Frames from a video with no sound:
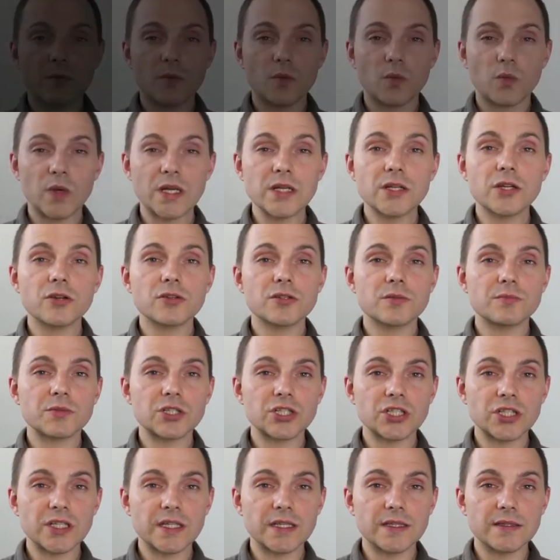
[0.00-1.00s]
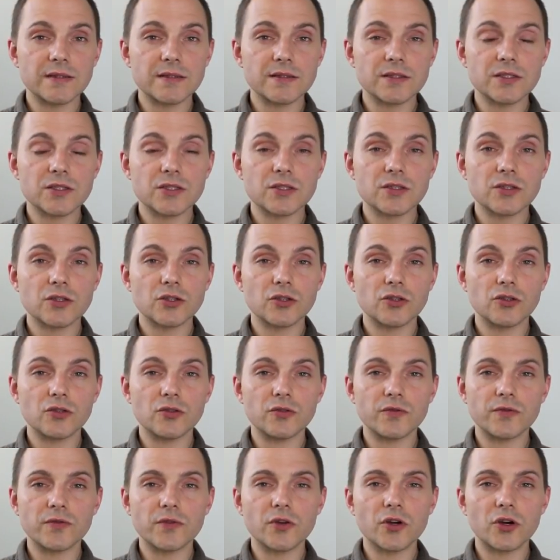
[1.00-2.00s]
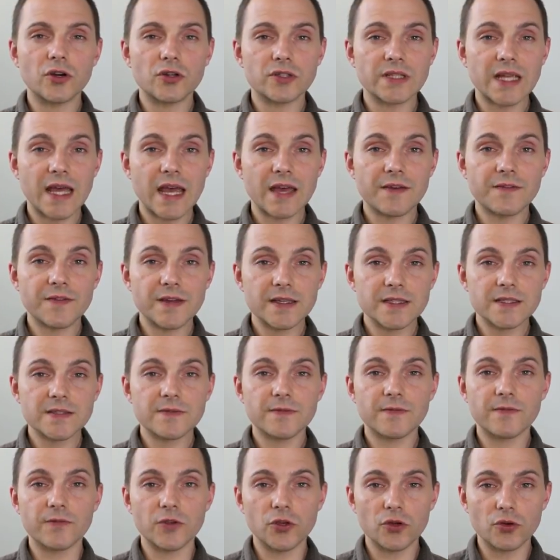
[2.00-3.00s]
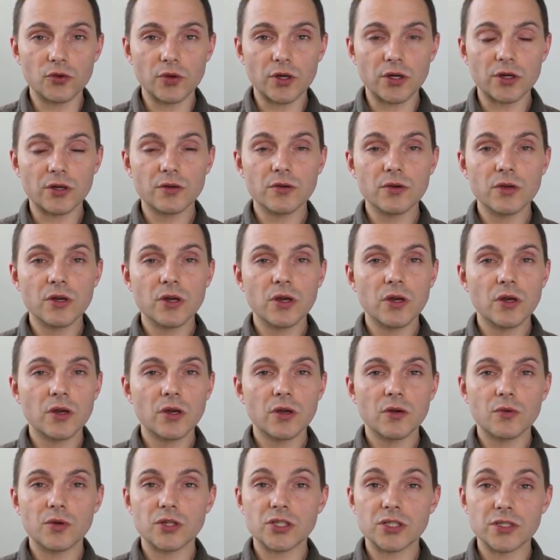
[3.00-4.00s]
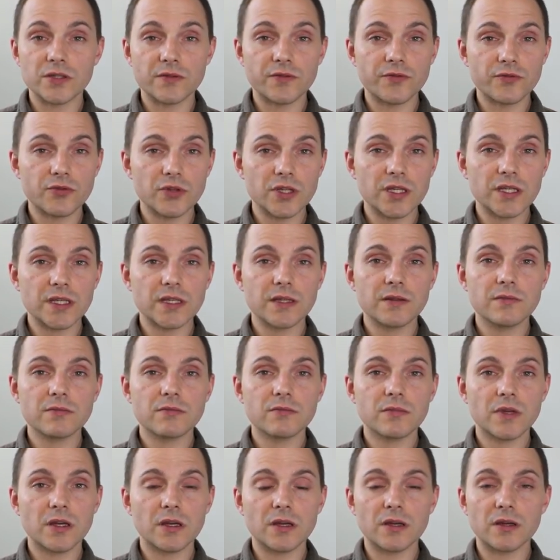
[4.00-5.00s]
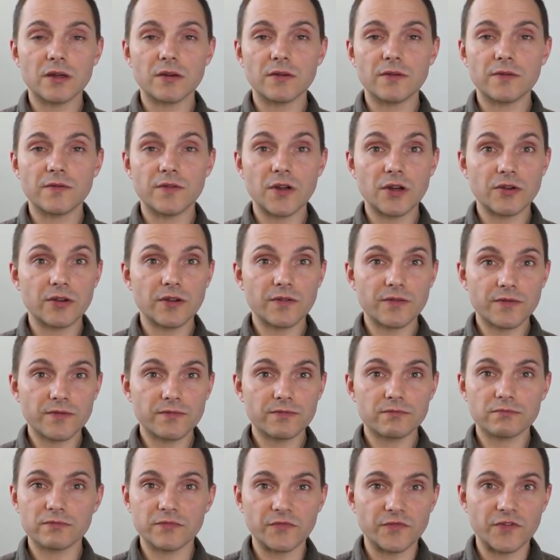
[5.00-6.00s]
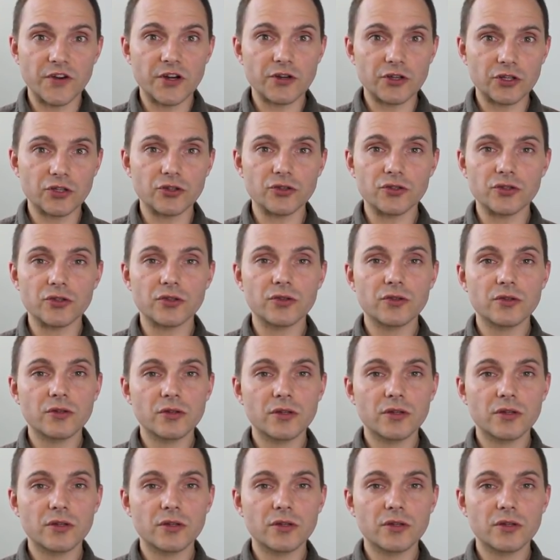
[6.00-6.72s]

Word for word: Windows machines, you've got FS Viewer, which is a free, very good